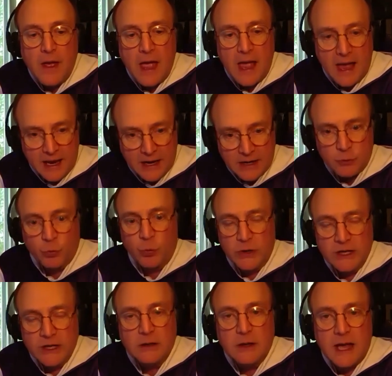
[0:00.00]
and
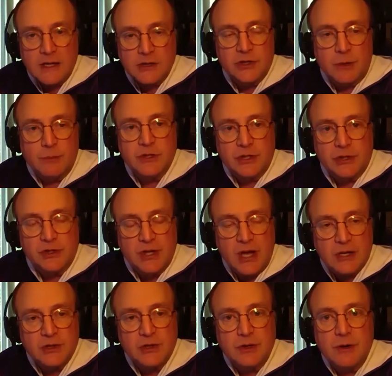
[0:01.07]
realize some
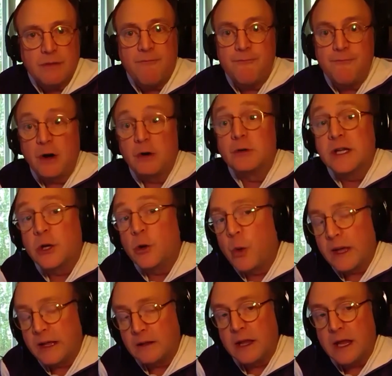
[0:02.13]
success fairly
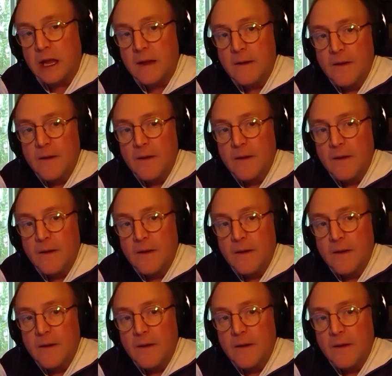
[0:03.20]
quickly.